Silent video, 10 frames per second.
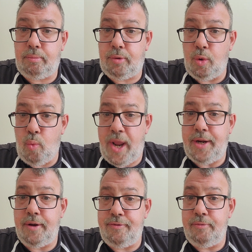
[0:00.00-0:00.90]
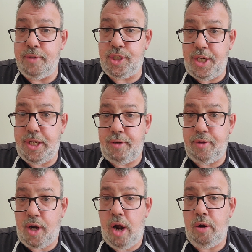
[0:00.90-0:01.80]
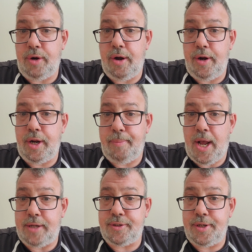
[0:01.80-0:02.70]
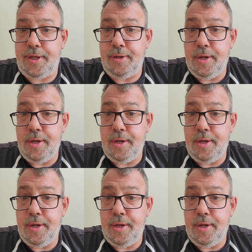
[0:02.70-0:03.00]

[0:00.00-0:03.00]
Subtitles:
the weight of the machine, the cargo carrying capacity,